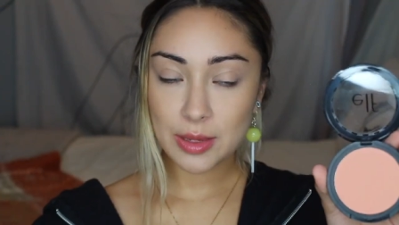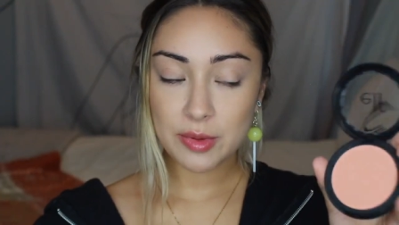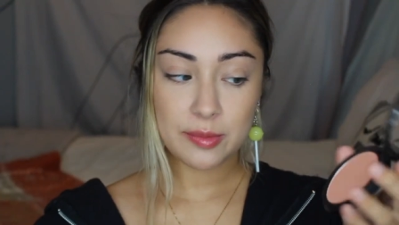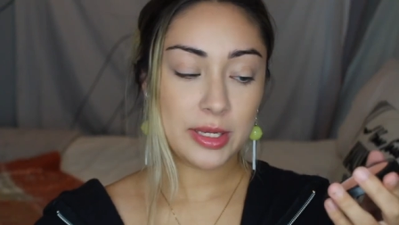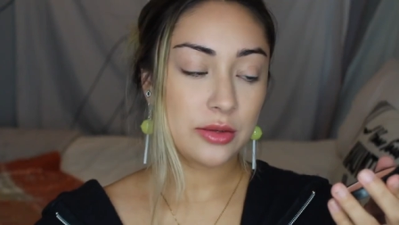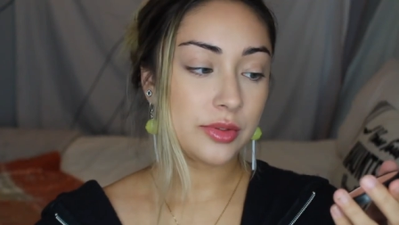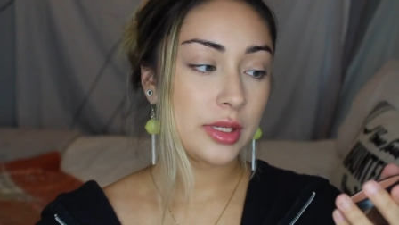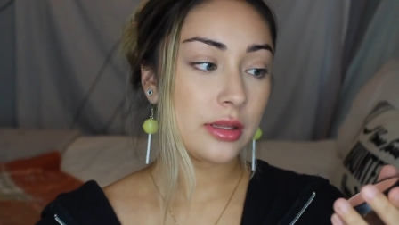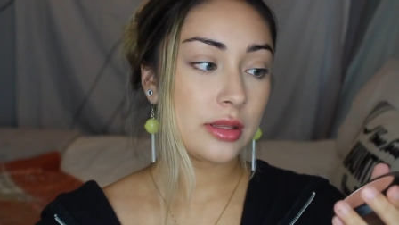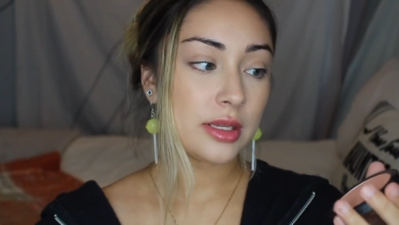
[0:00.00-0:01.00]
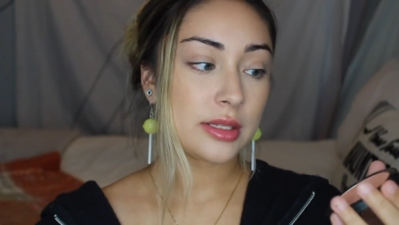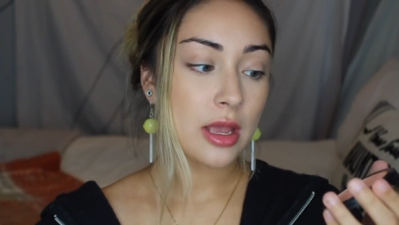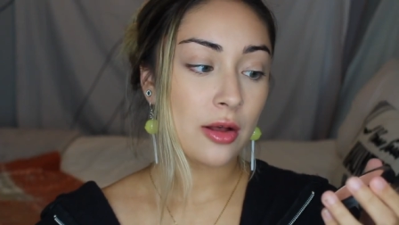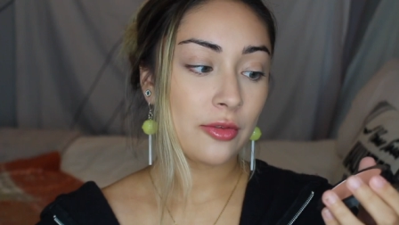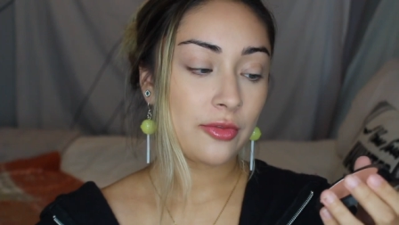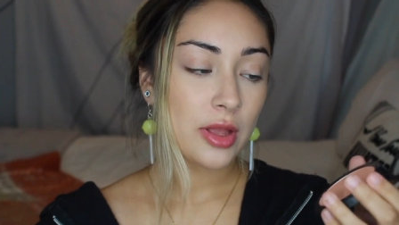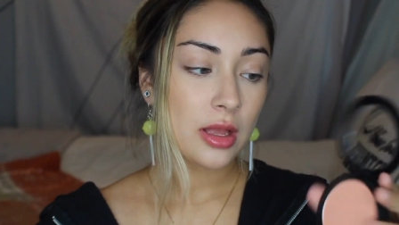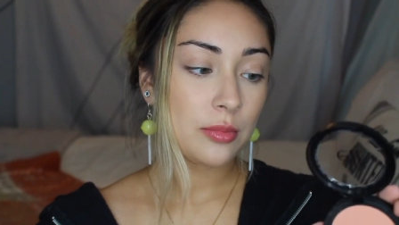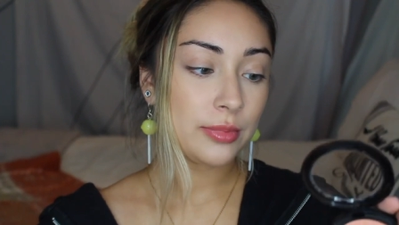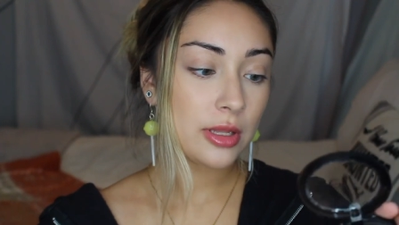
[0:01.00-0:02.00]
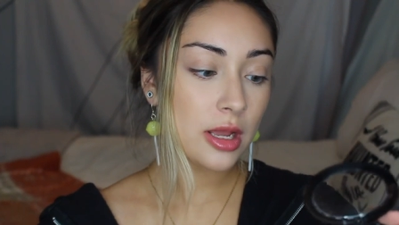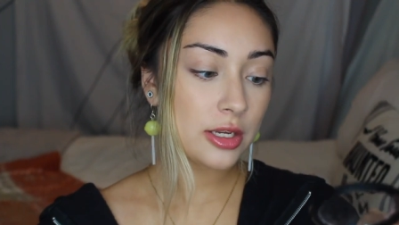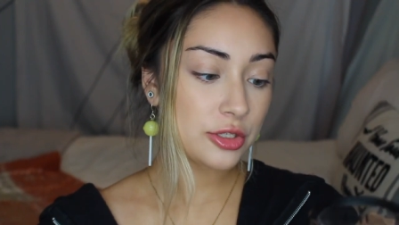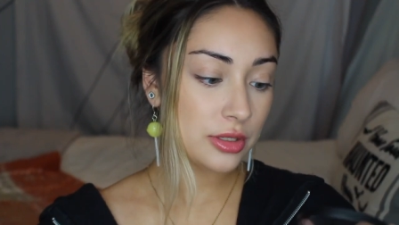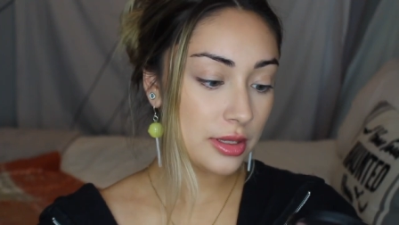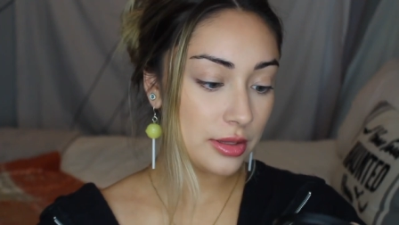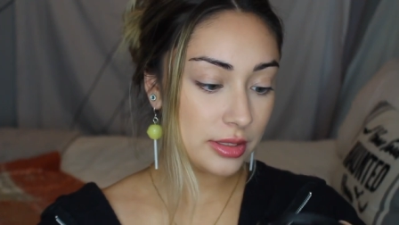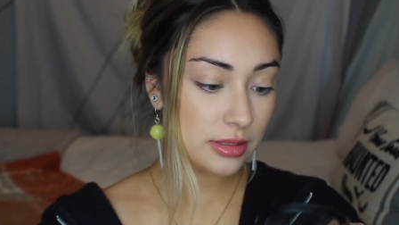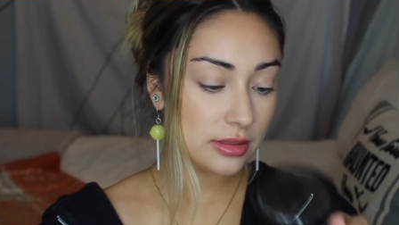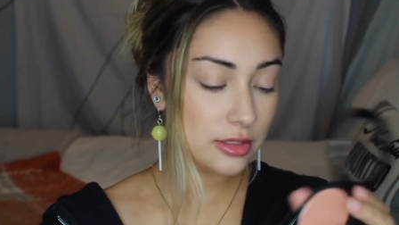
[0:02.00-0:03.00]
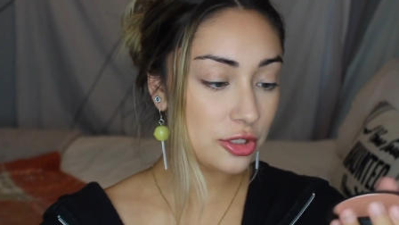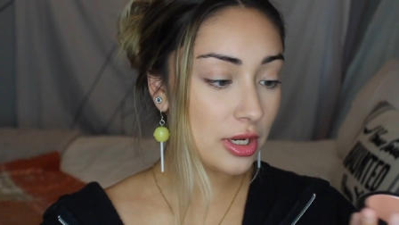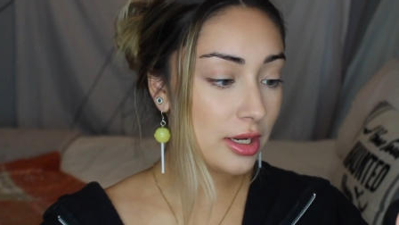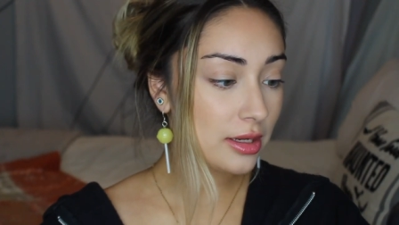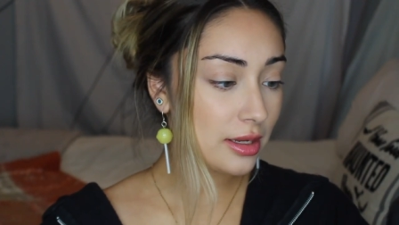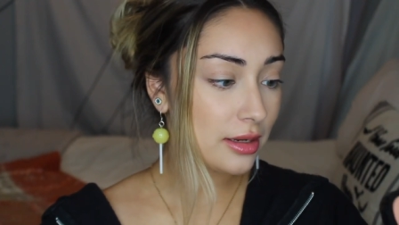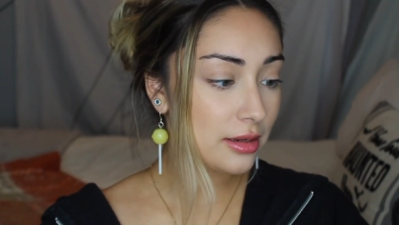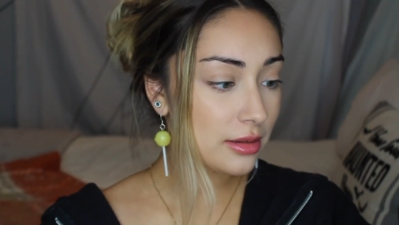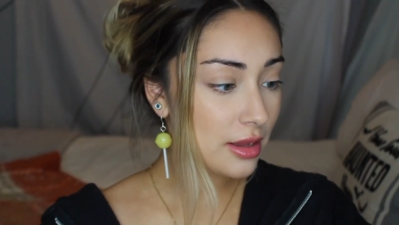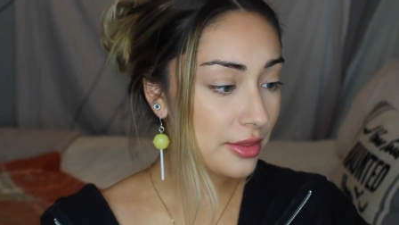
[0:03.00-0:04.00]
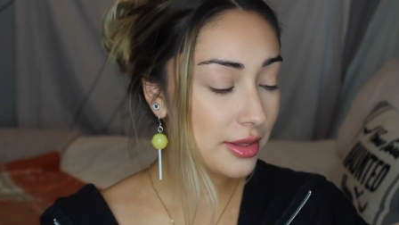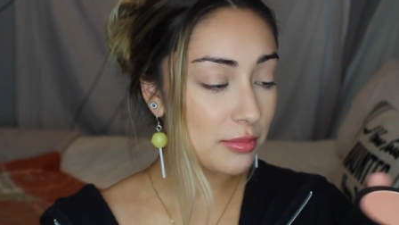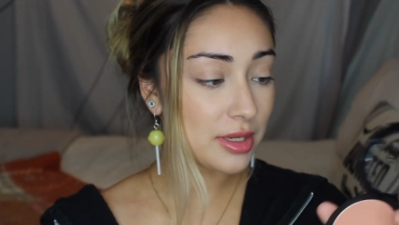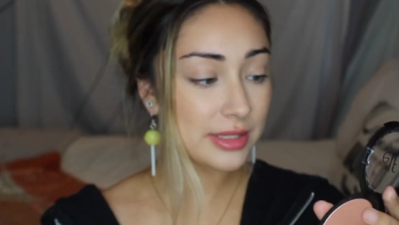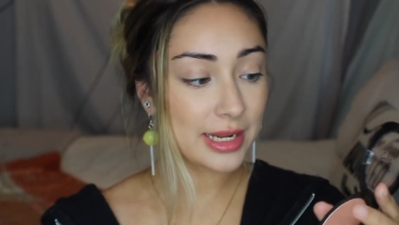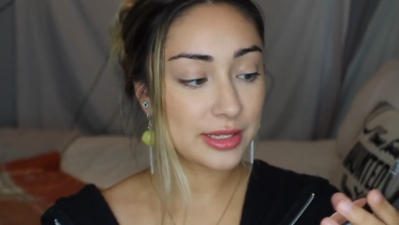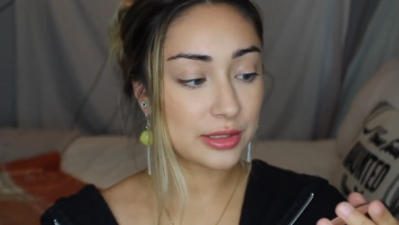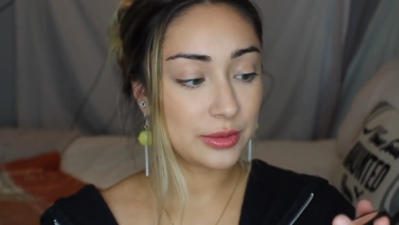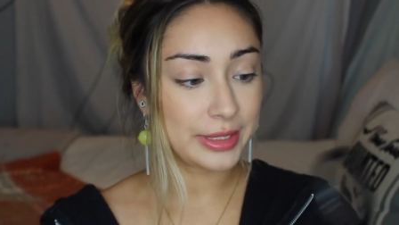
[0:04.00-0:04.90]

I'm going to be using this e.l.f. blush. This is in the shade nothing because it has no